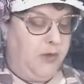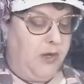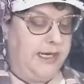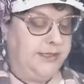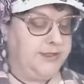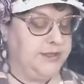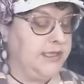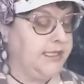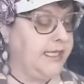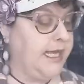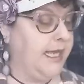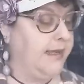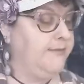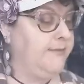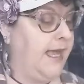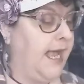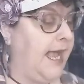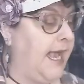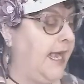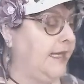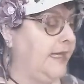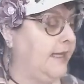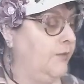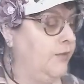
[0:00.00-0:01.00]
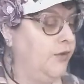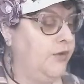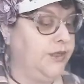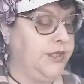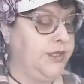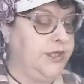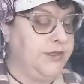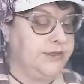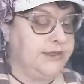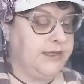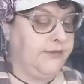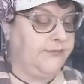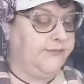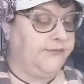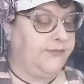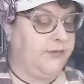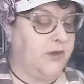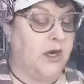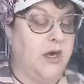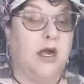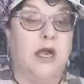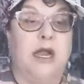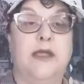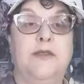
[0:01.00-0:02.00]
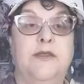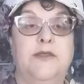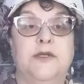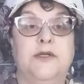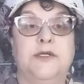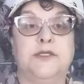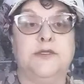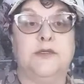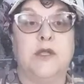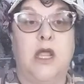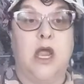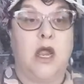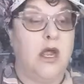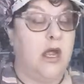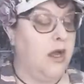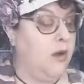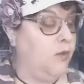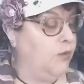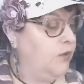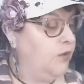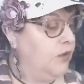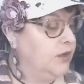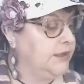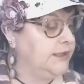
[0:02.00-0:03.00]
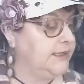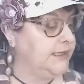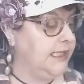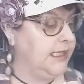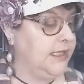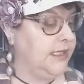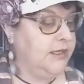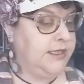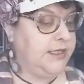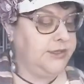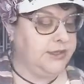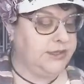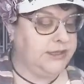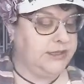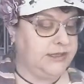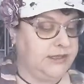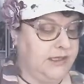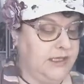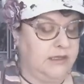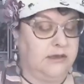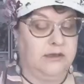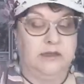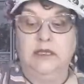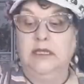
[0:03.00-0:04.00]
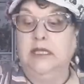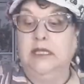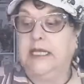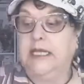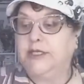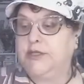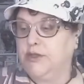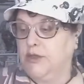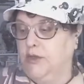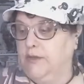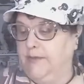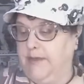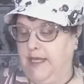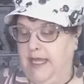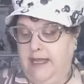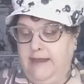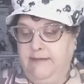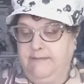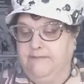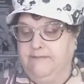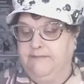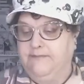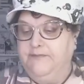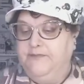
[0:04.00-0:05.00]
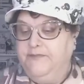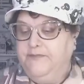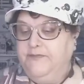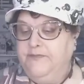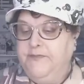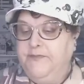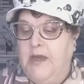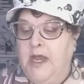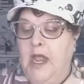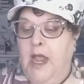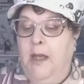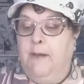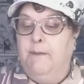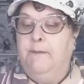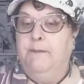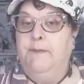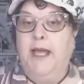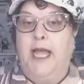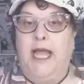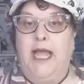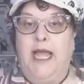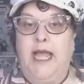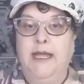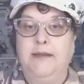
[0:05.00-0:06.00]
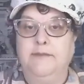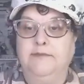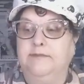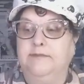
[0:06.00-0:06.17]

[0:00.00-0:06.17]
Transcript: actually come back and we'll use it for our other words here in just a little bit. But